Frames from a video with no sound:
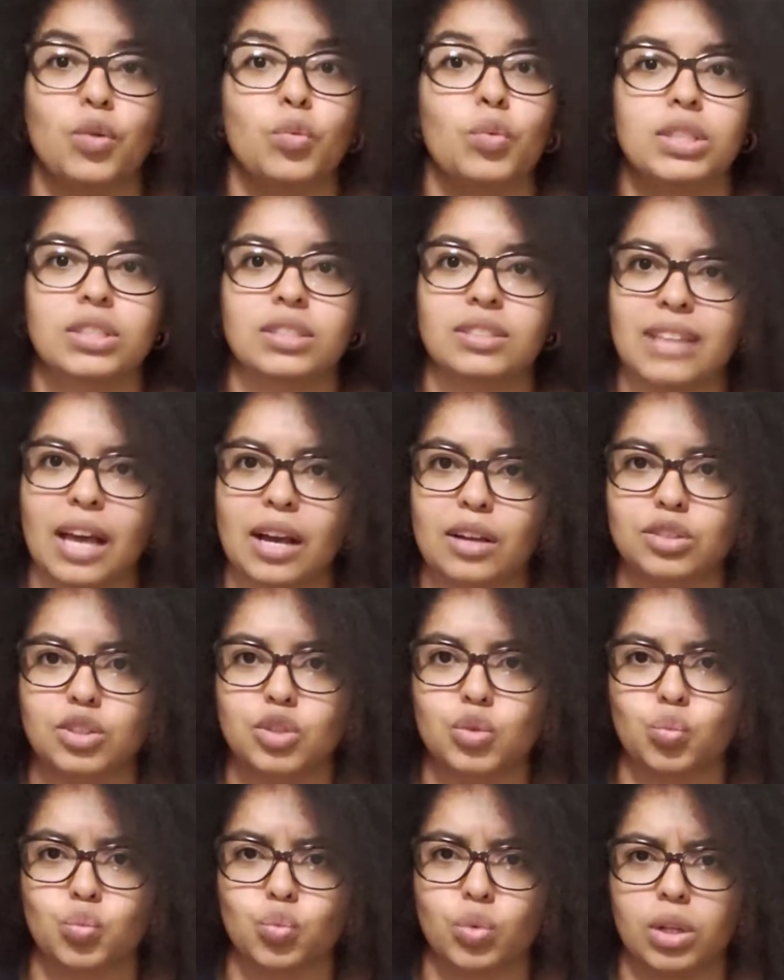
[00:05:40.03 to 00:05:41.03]
which
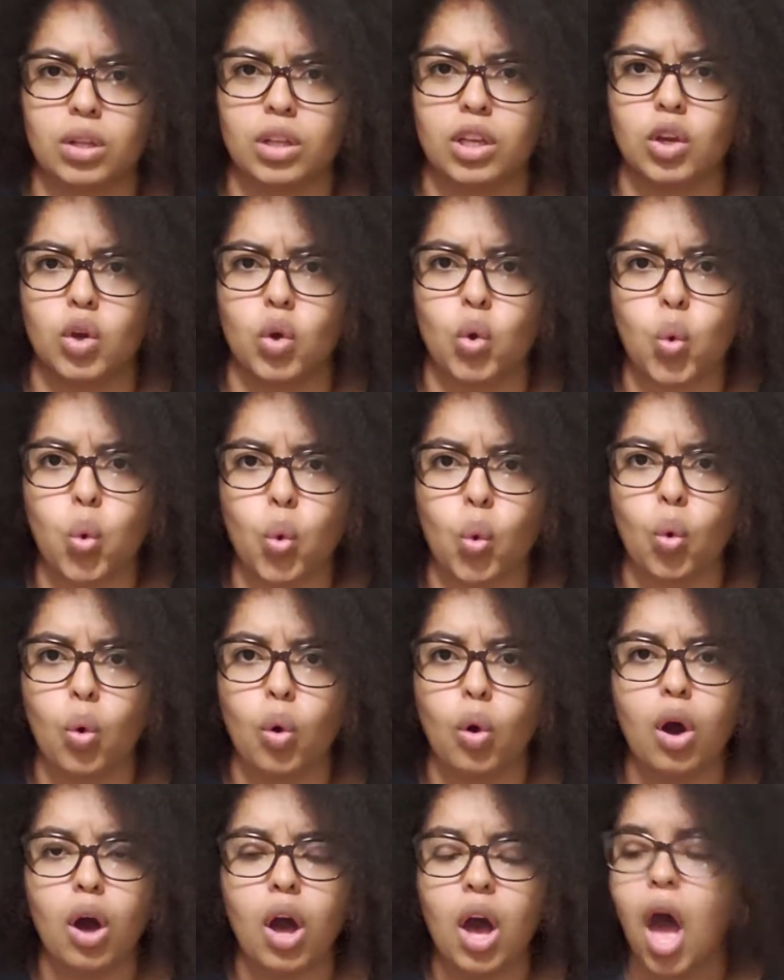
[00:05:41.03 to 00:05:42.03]
sounds really
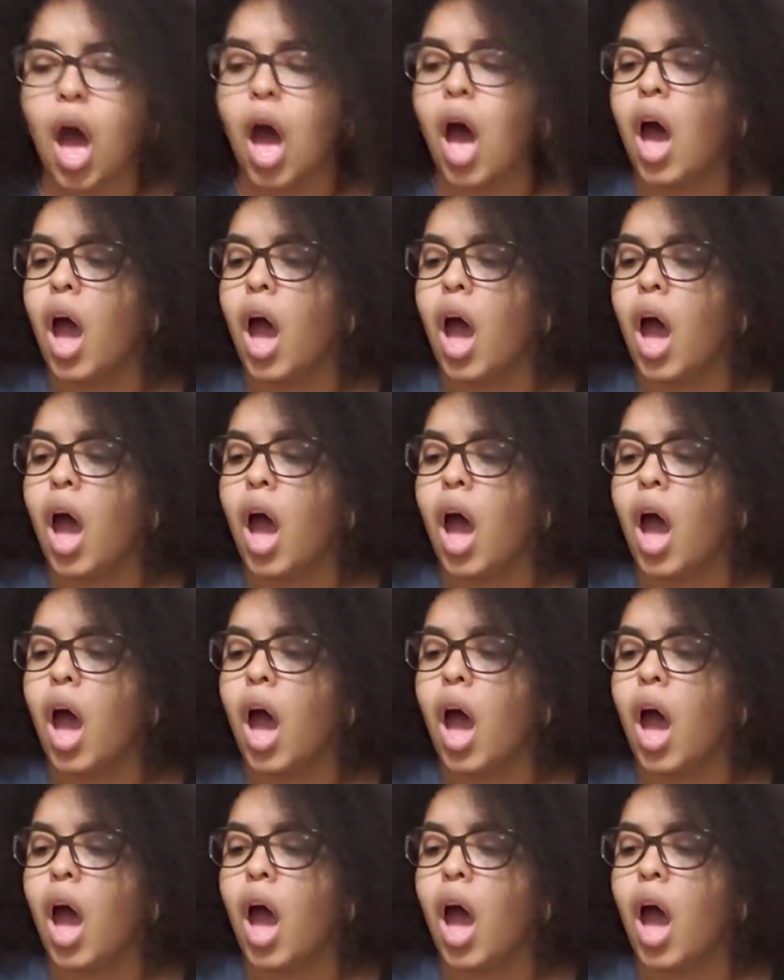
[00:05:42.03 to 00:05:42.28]
cool.